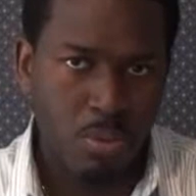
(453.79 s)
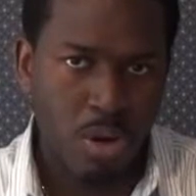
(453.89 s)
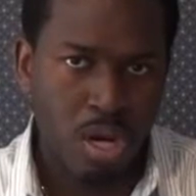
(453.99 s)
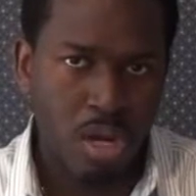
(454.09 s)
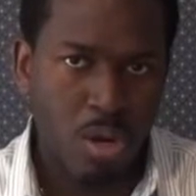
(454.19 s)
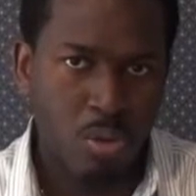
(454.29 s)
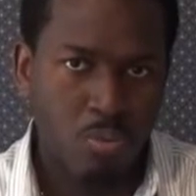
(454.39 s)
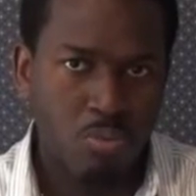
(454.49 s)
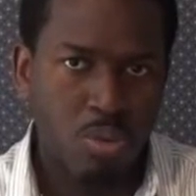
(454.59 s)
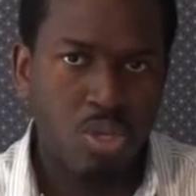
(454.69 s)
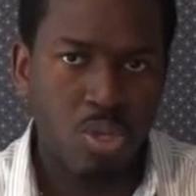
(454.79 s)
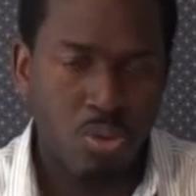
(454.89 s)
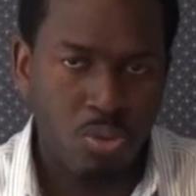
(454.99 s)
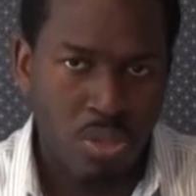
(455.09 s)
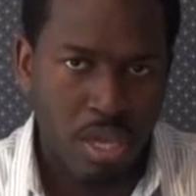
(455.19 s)
where we
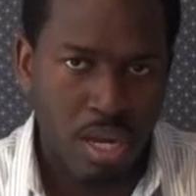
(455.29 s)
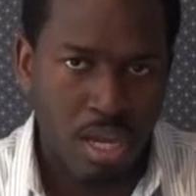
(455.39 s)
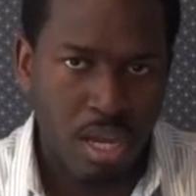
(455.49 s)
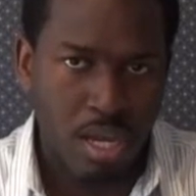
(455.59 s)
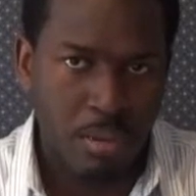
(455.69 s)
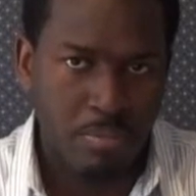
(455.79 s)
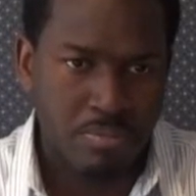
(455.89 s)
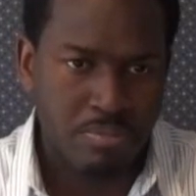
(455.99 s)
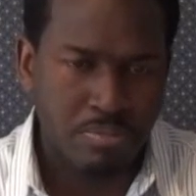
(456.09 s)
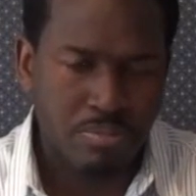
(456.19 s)
know that um,